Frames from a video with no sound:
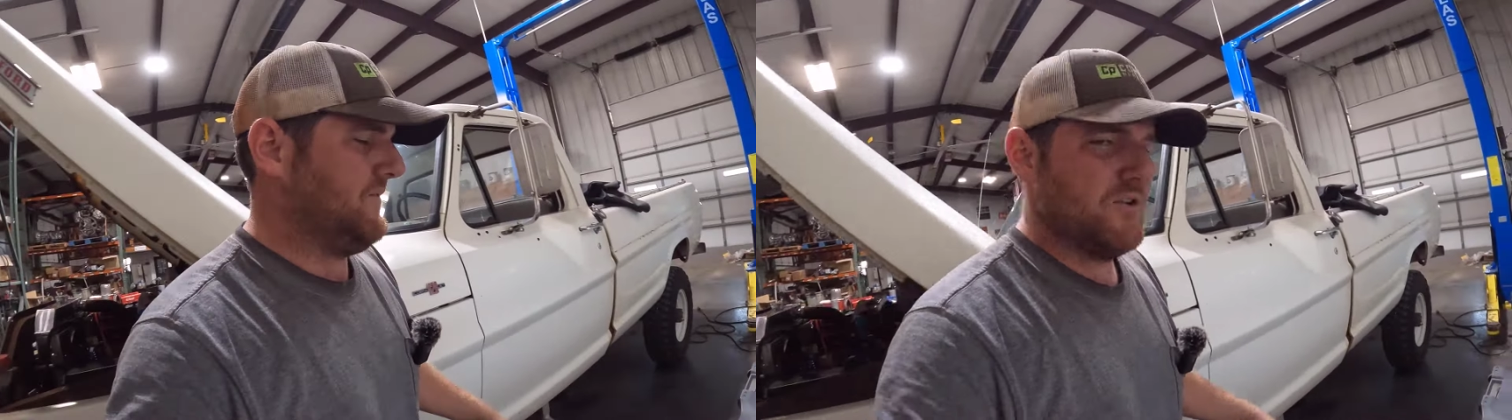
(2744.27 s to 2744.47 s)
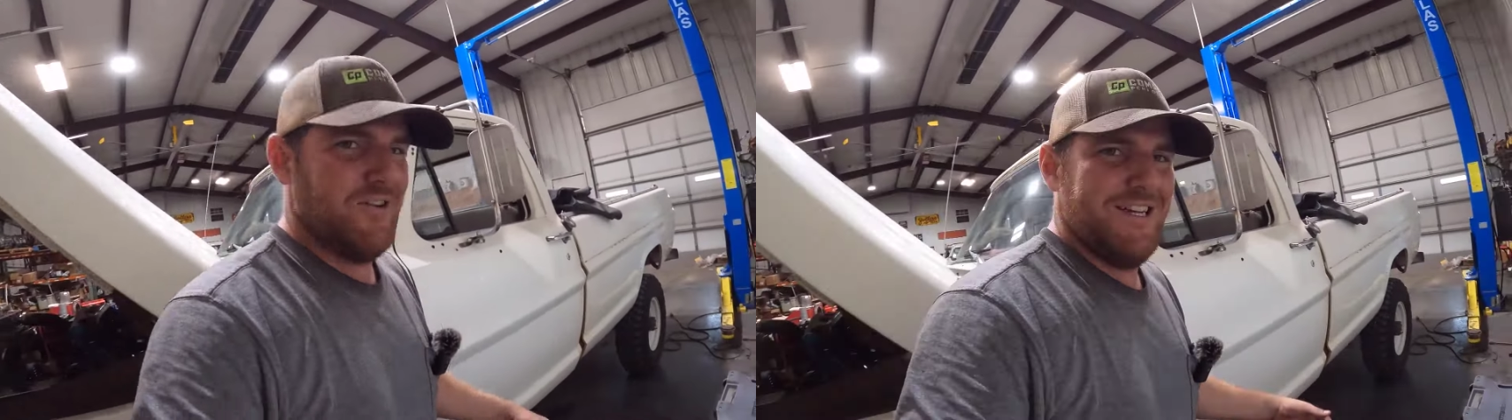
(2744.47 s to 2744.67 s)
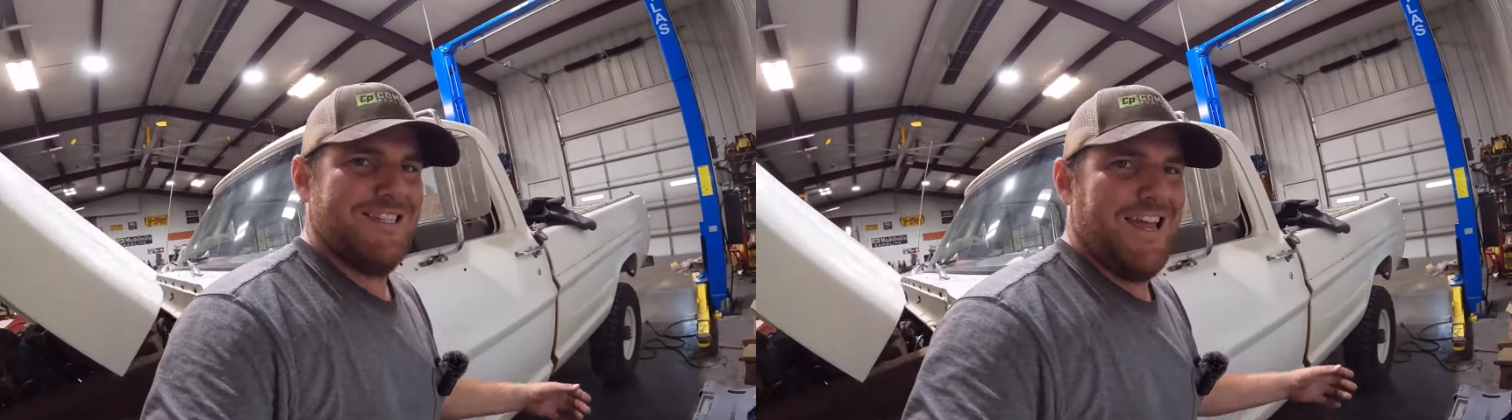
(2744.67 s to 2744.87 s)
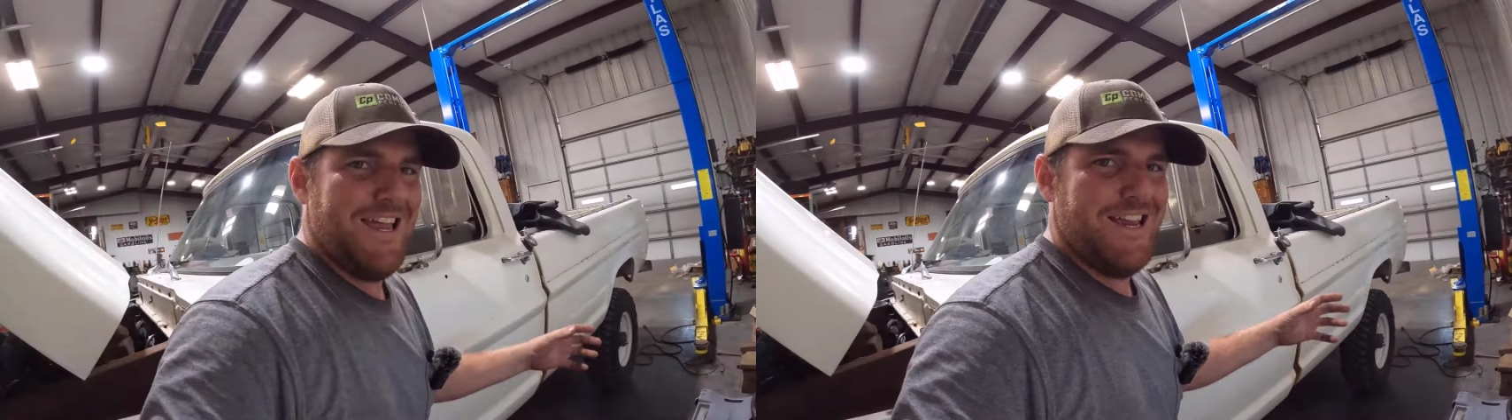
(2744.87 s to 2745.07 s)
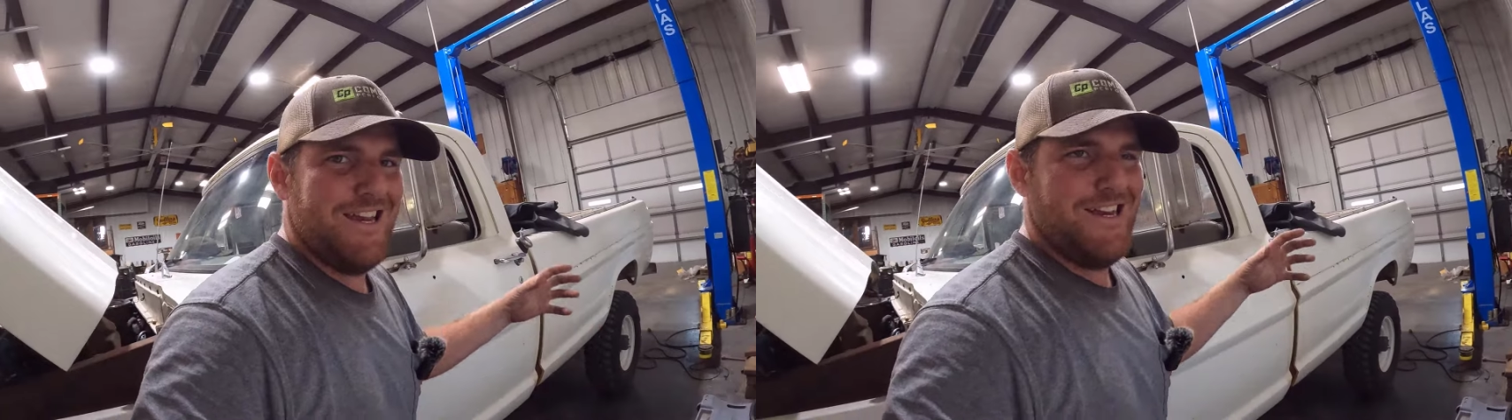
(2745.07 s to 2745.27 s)
muffler is
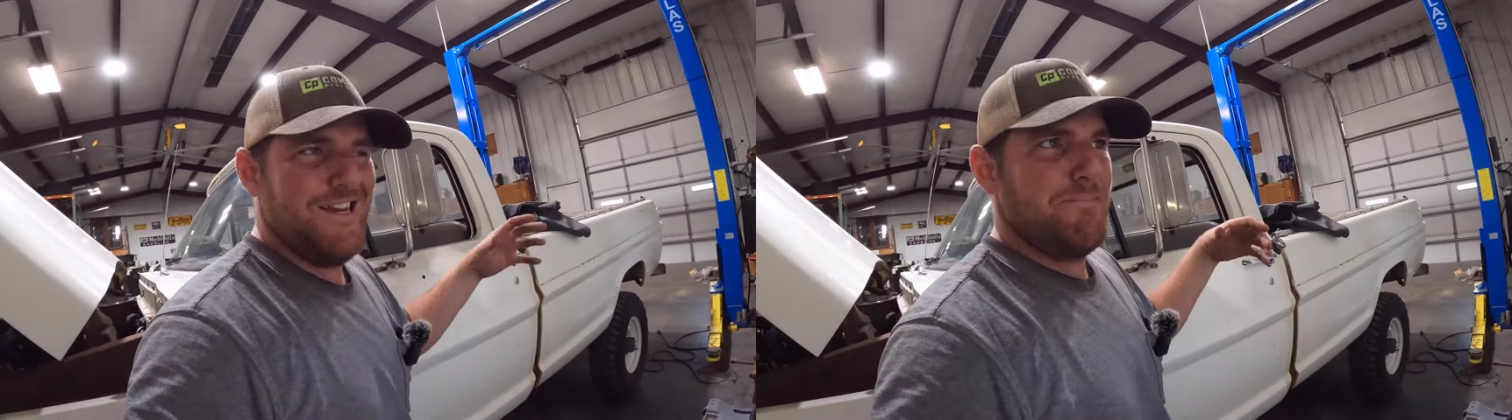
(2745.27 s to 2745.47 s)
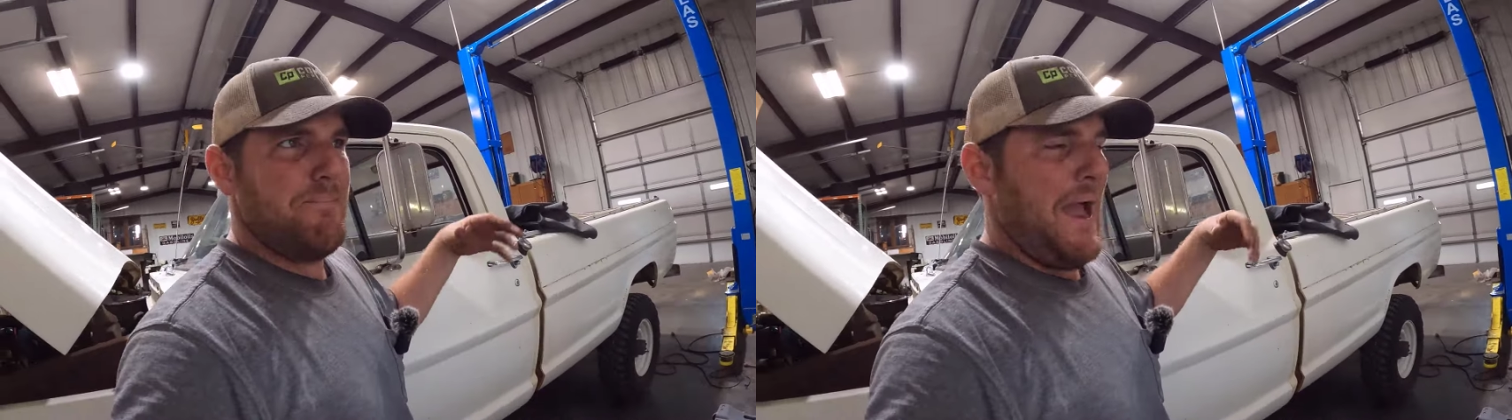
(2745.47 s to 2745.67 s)
a